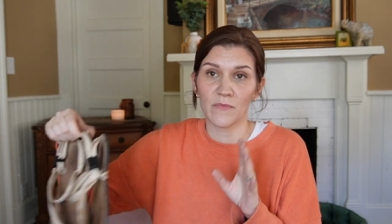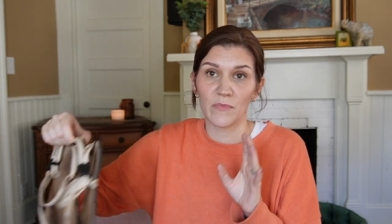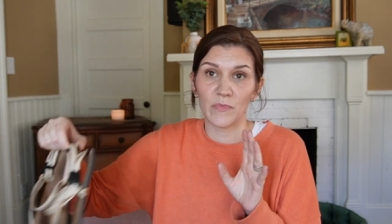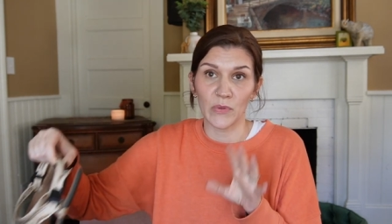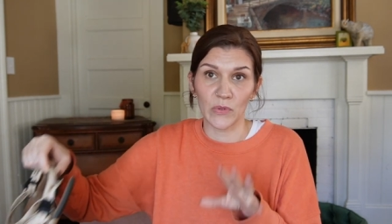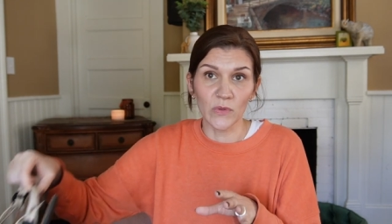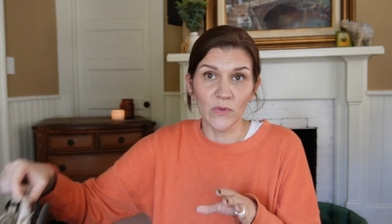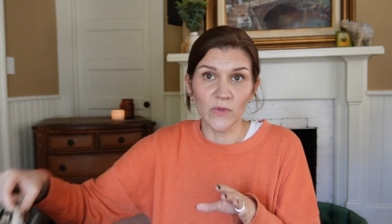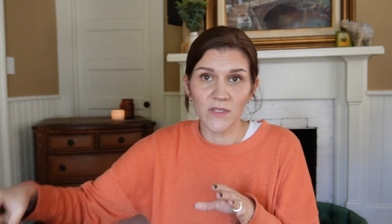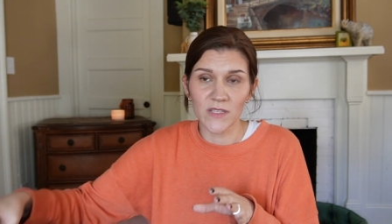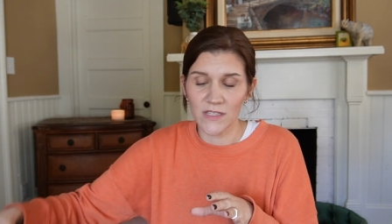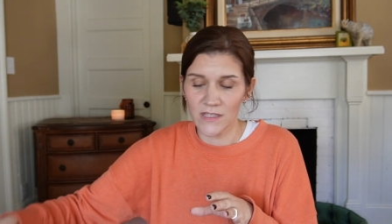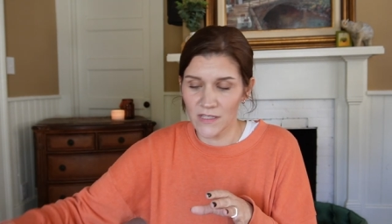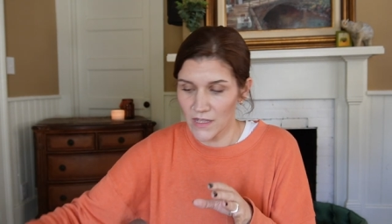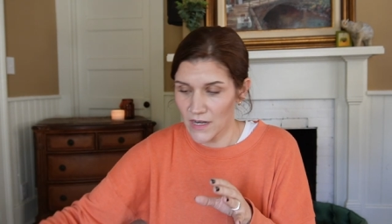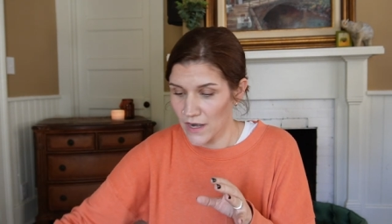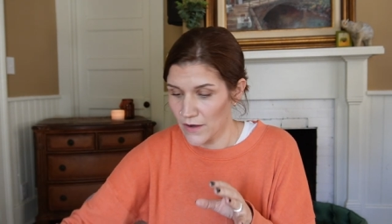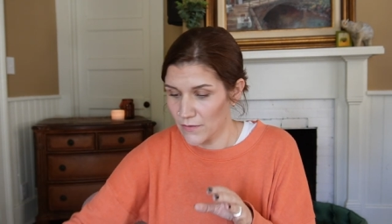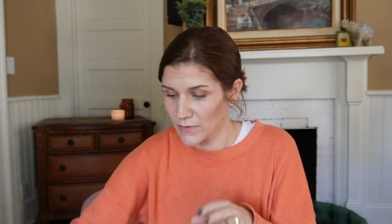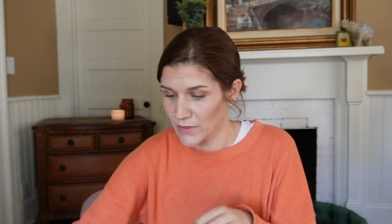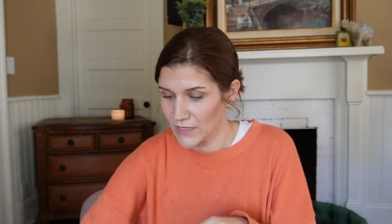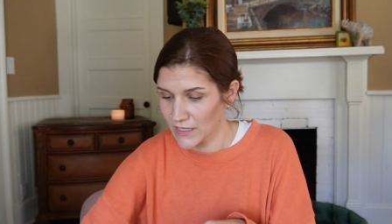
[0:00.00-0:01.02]
boots that
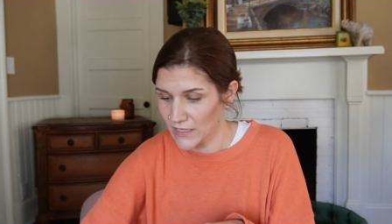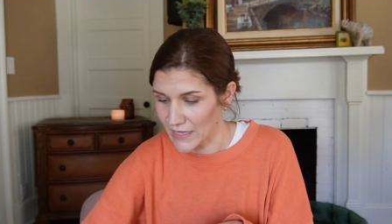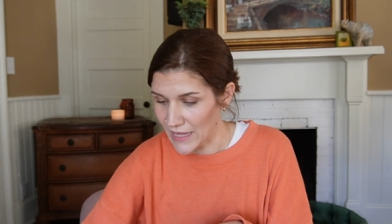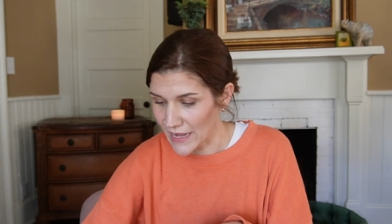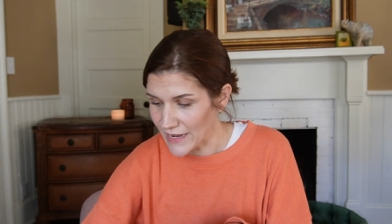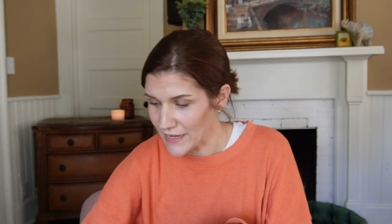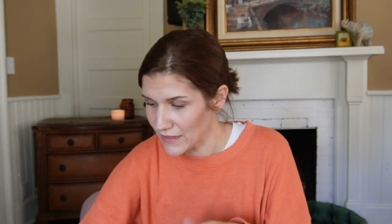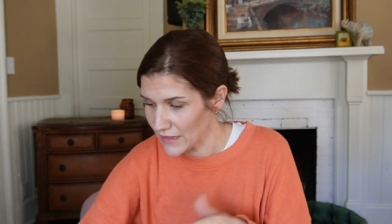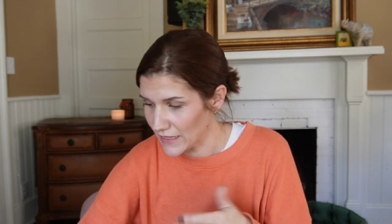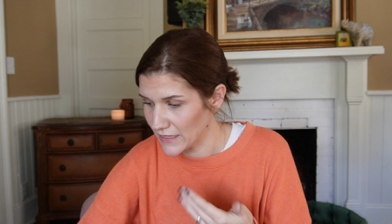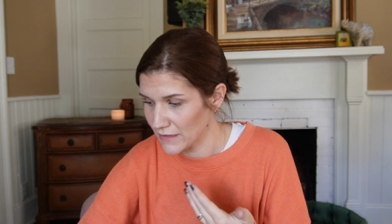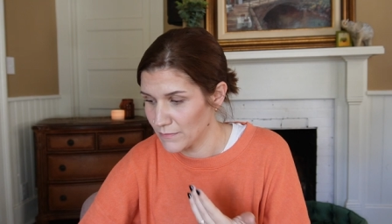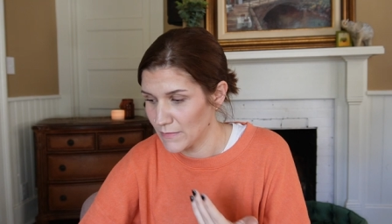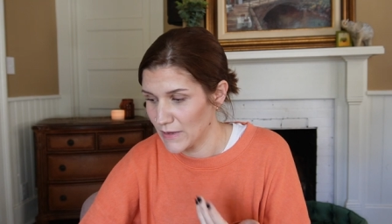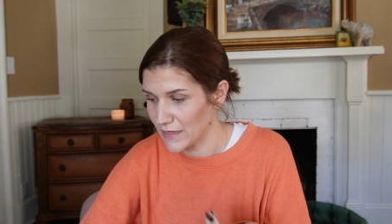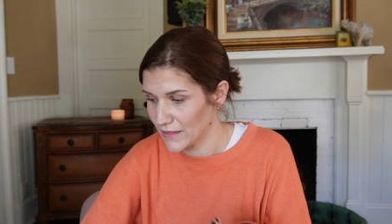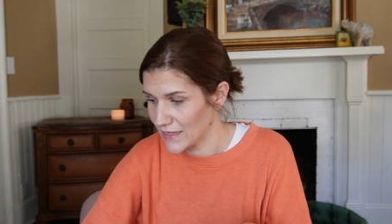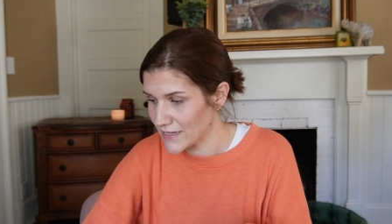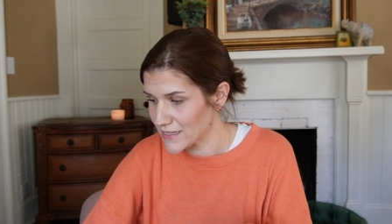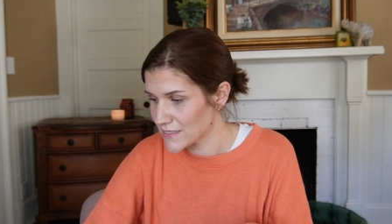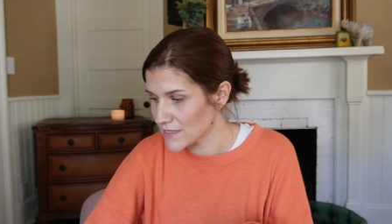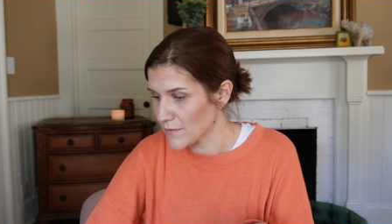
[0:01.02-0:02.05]
I really like, like my
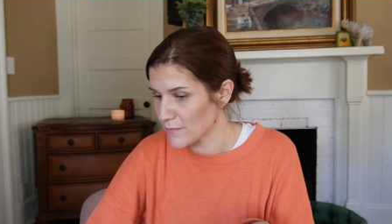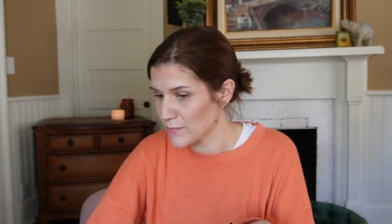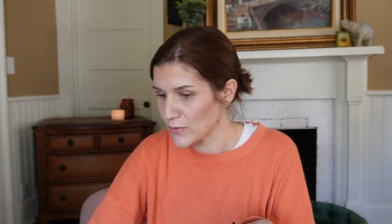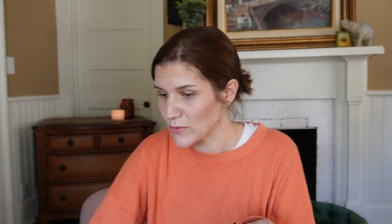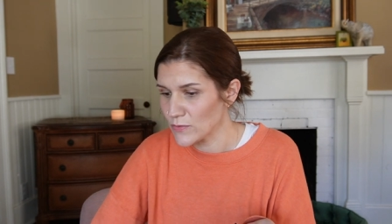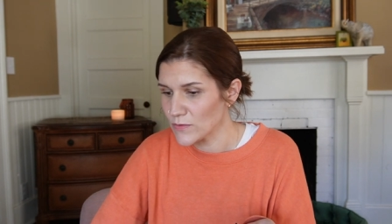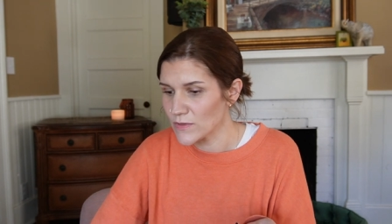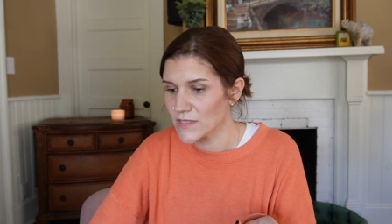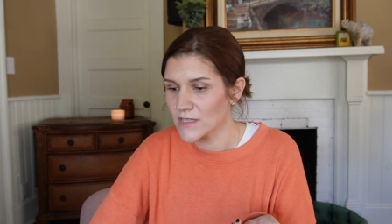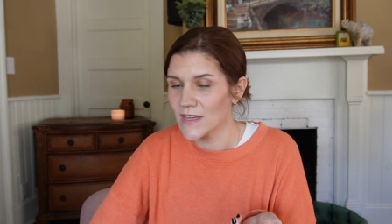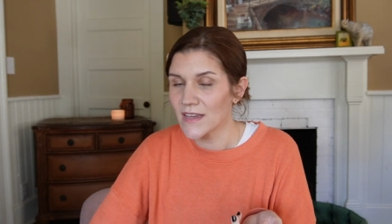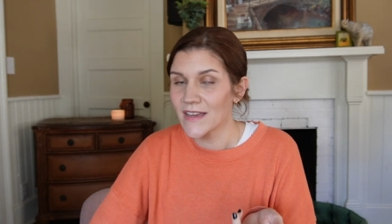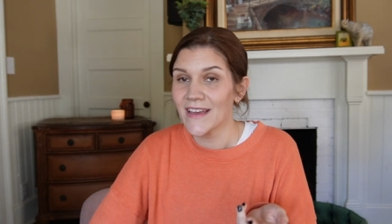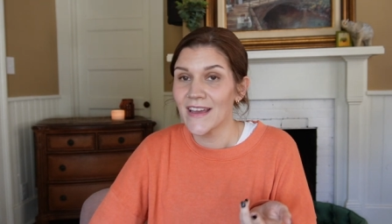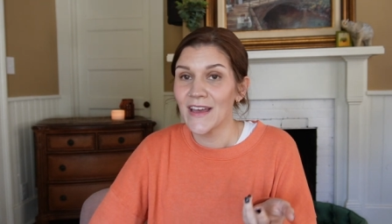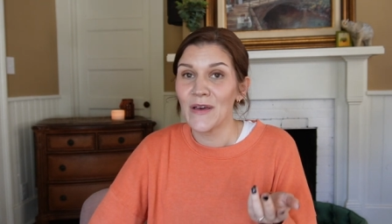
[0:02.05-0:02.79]
lace-up boots,